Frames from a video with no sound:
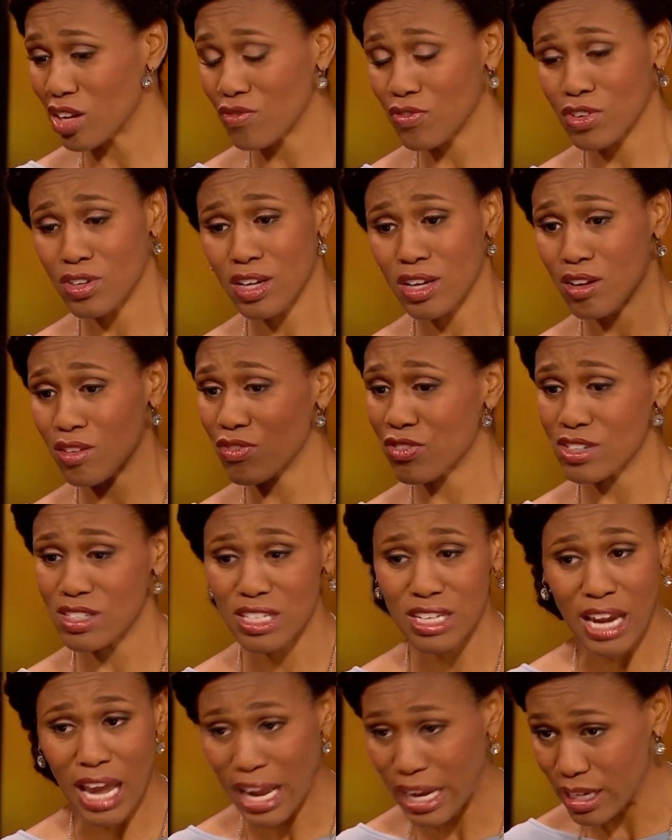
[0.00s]
for dinner for
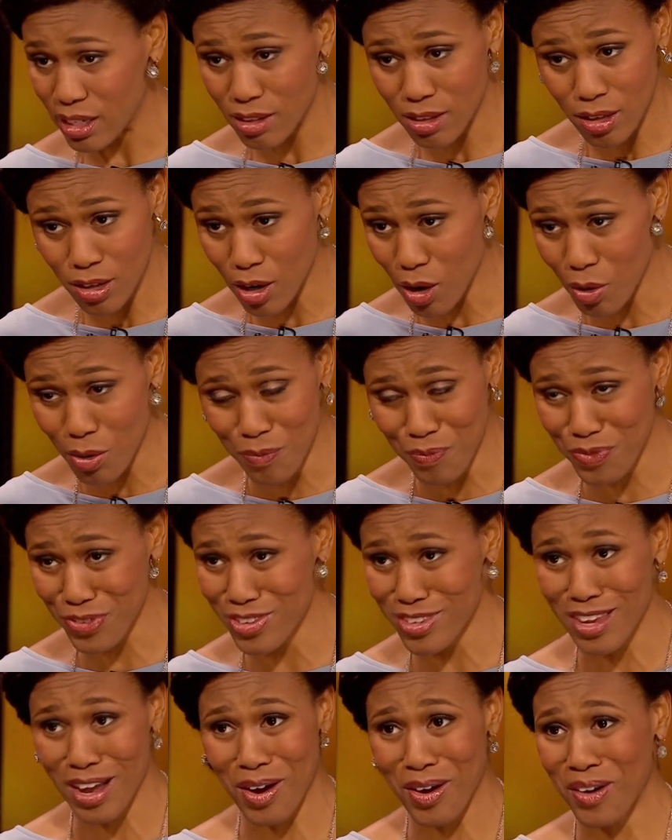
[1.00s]
tonight,
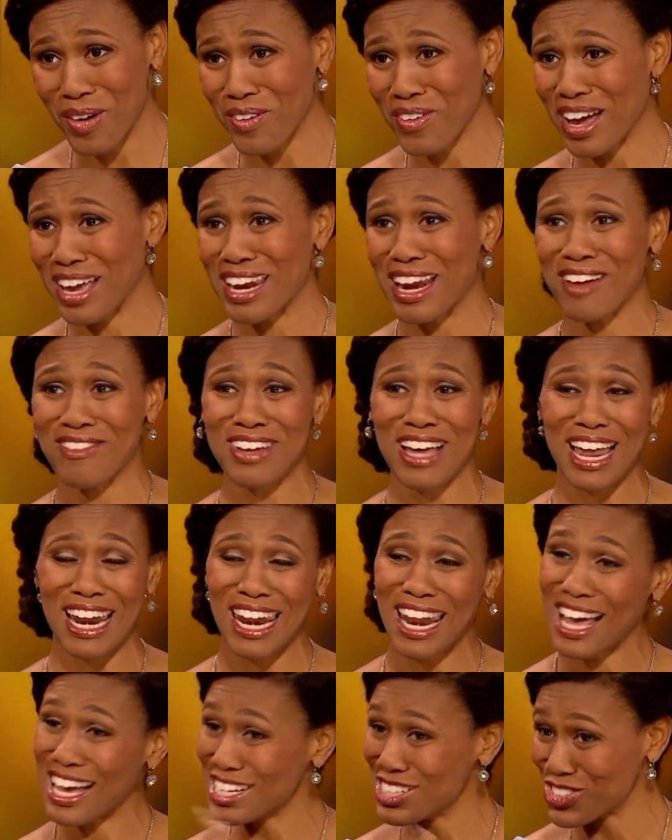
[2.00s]
and I've got
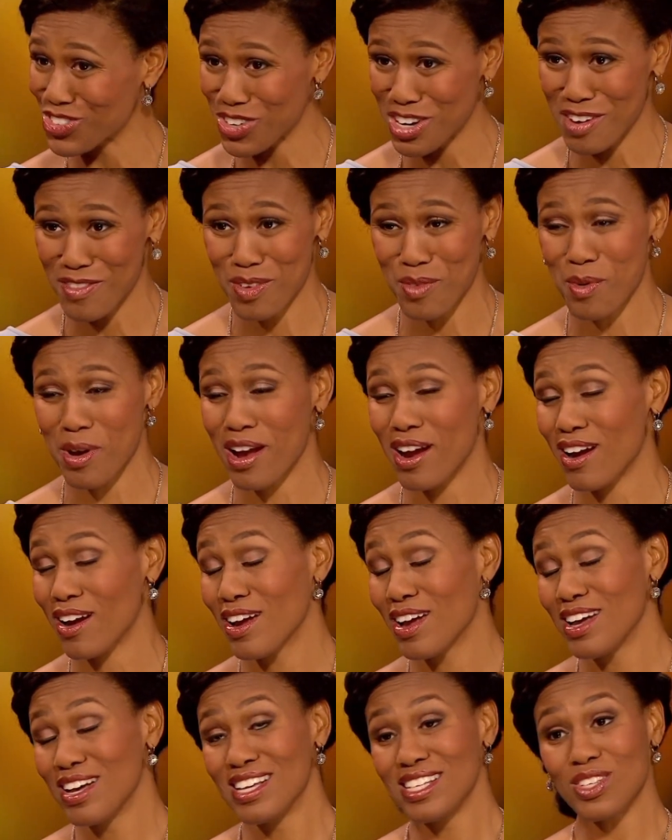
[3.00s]
laundry everywhere.
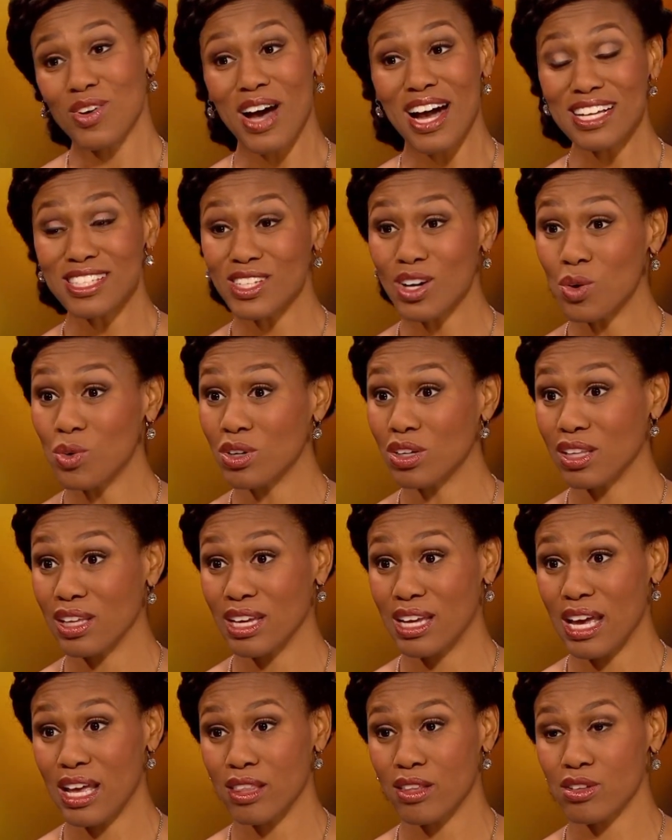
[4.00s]
So I totally
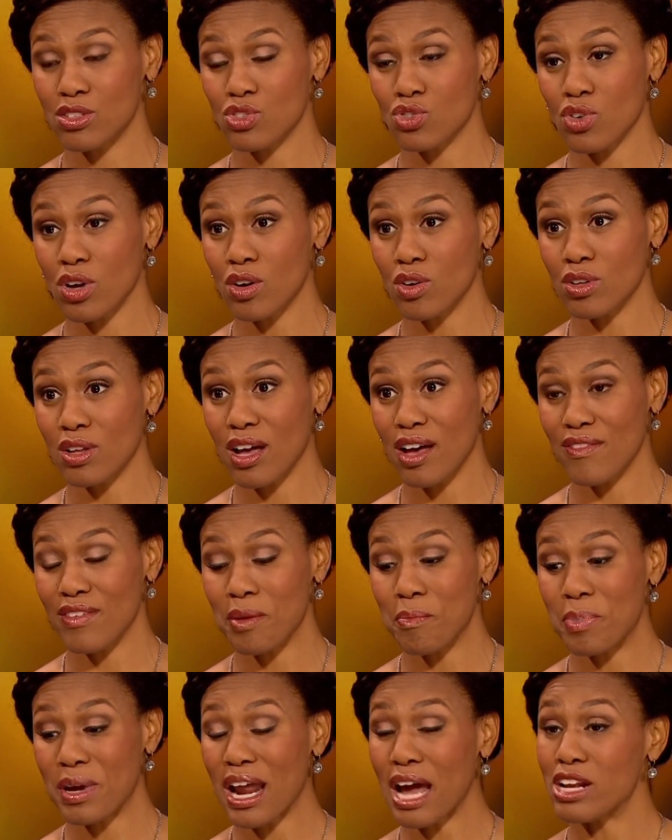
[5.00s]
get the struggle of it.
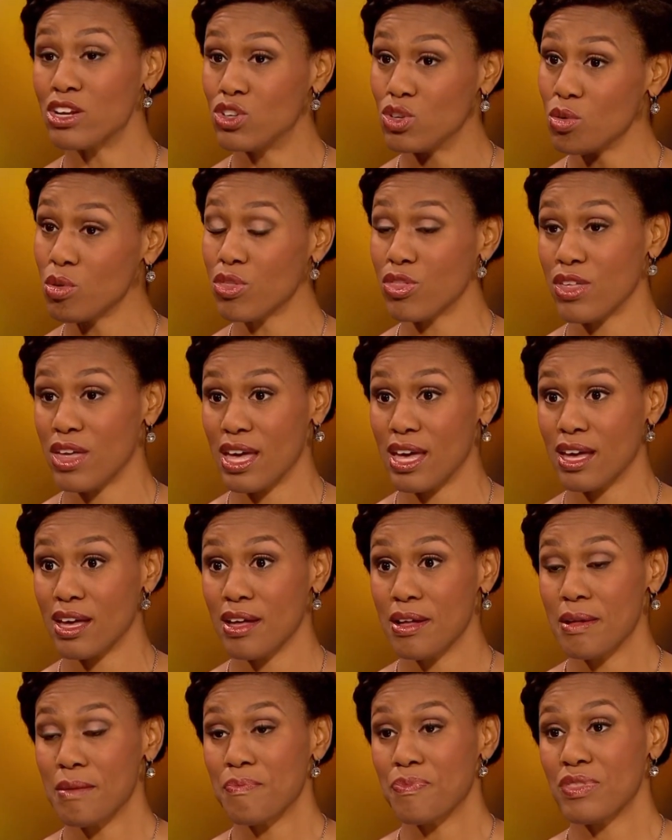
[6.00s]
But I do think
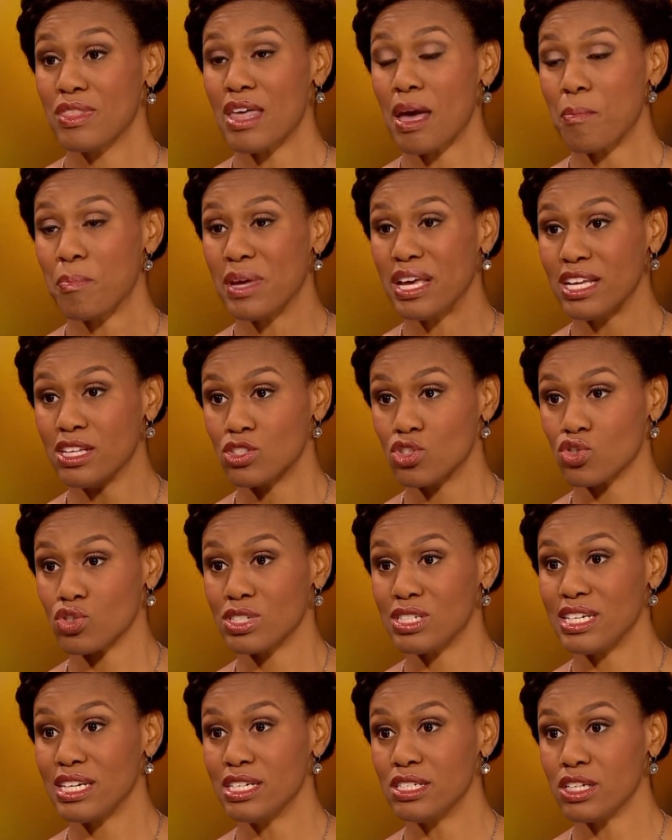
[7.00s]
that being
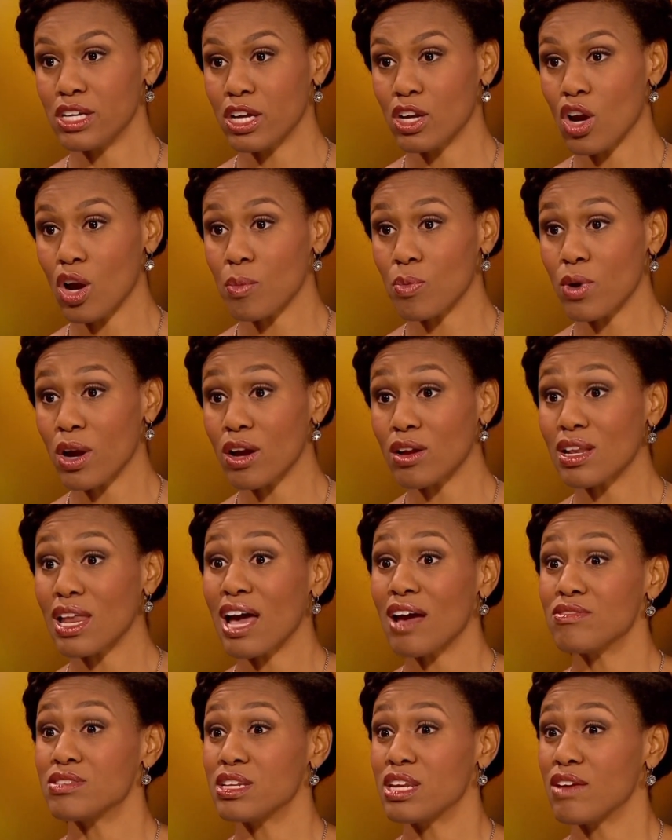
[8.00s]
strategic in our prayer
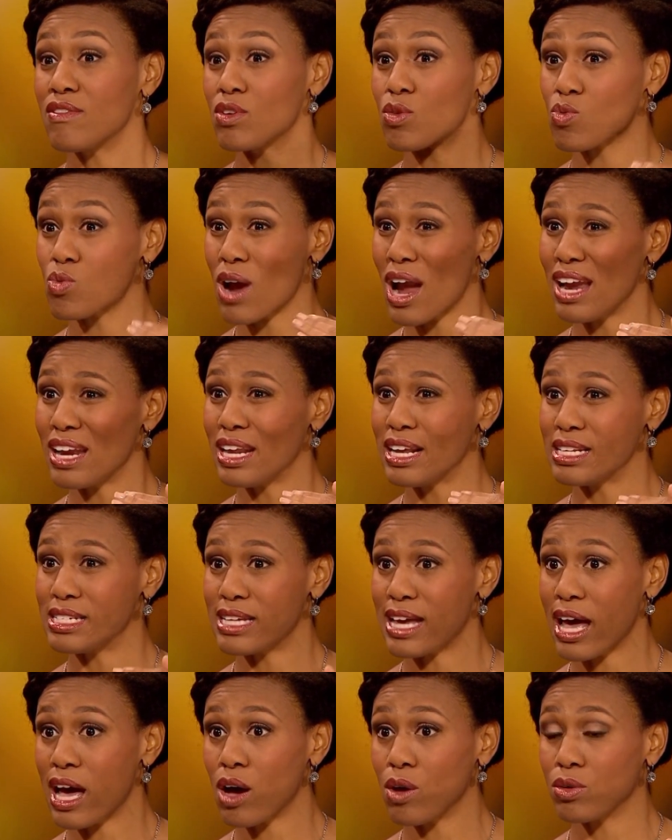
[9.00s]
lives and even writing
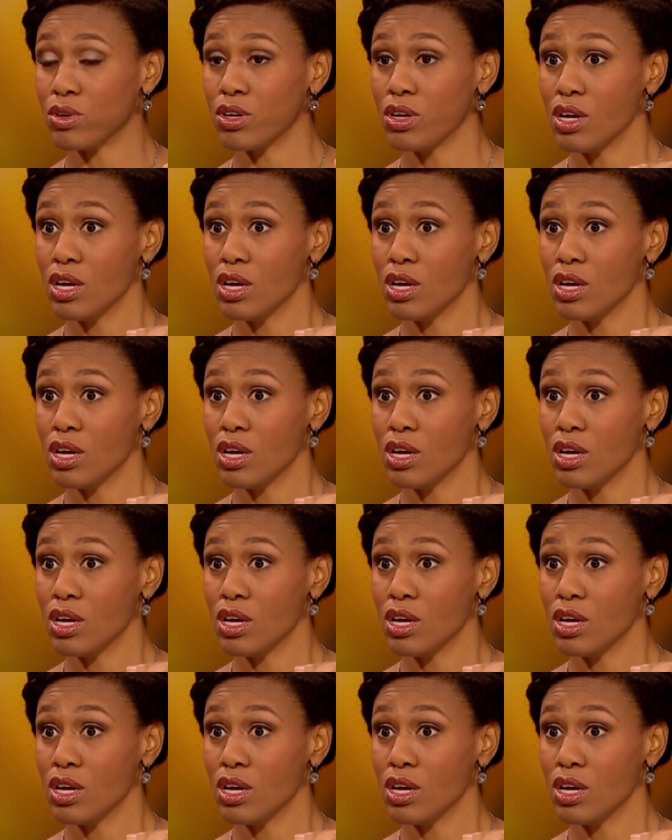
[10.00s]
down